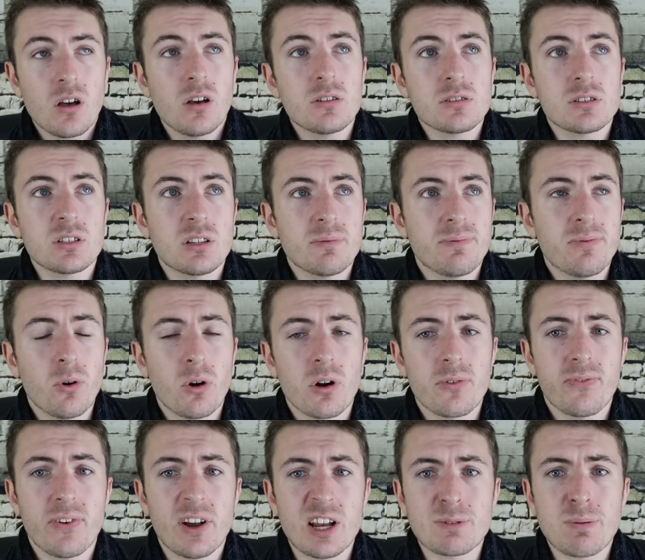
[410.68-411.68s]
Honestly, the poor
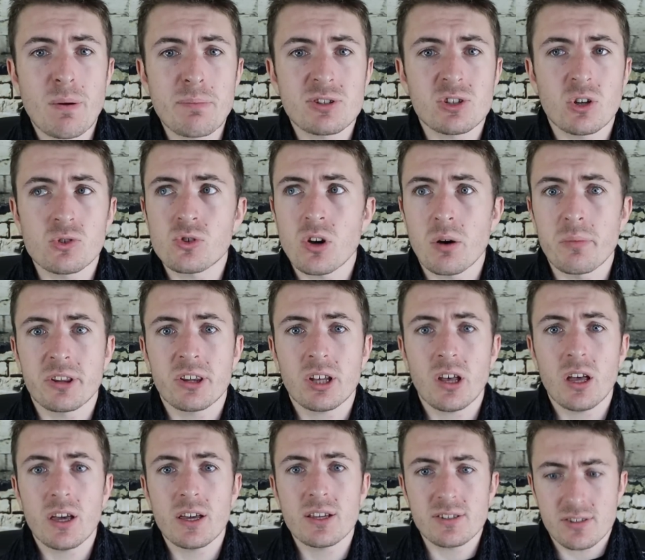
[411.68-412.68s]
fella's probably so
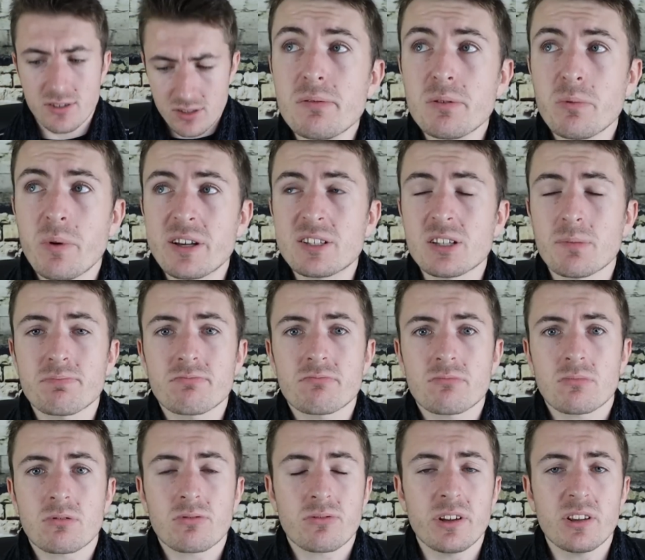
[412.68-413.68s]
traumatized, probably wakes
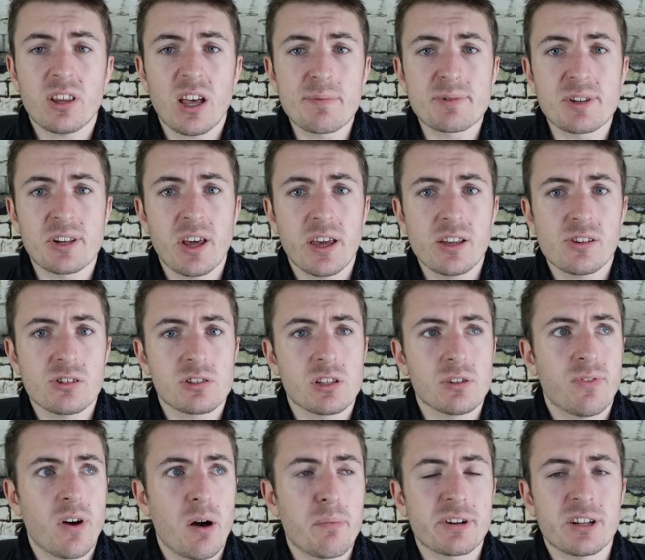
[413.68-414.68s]
up 3 times a night just to
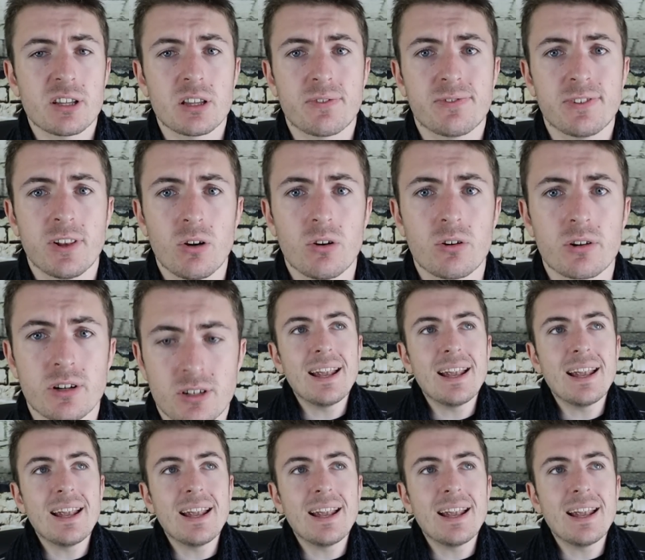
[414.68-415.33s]
vomit on the floor.